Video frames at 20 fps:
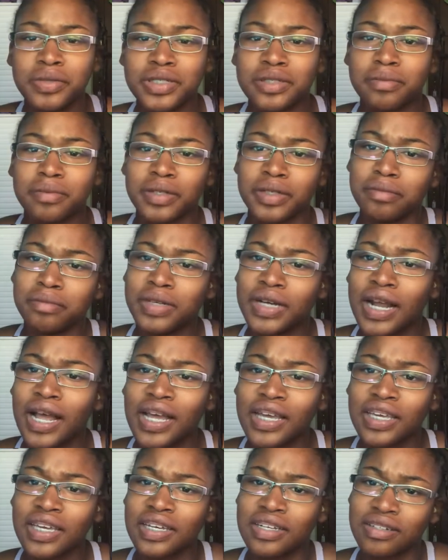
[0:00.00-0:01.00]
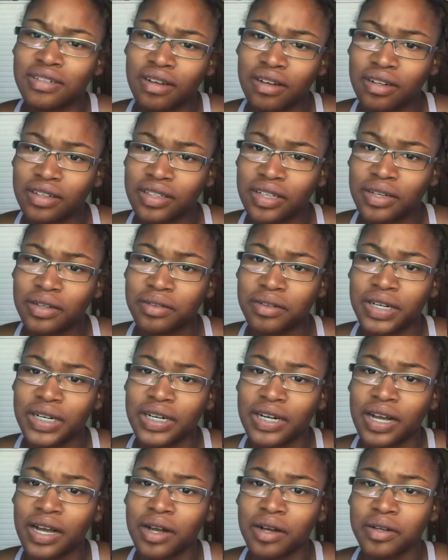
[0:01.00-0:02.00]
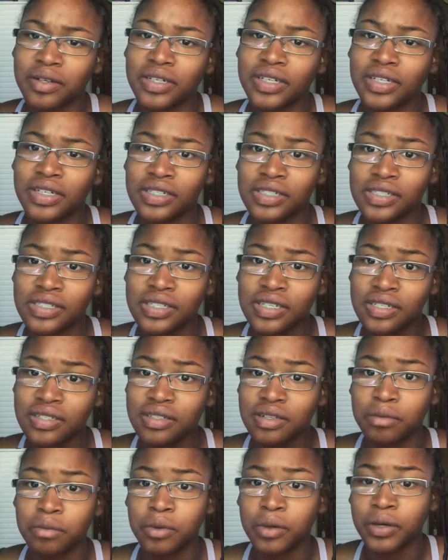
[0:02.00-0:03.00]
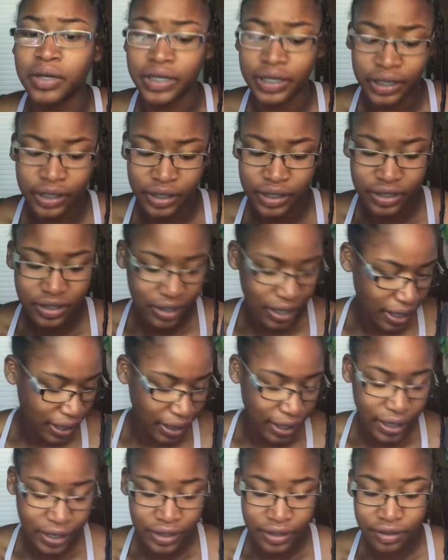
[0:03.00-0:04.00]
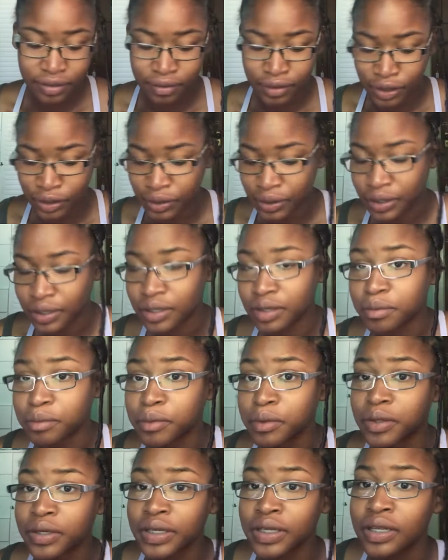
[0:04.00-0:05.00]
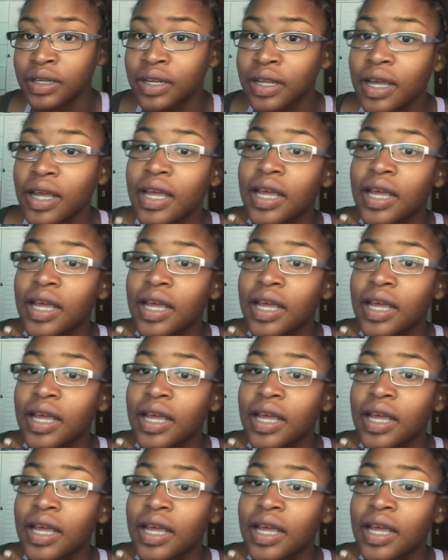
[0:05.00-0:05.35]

whispering, but I can't talk loud right now because it's the morning. It's like 8:30 in the morning,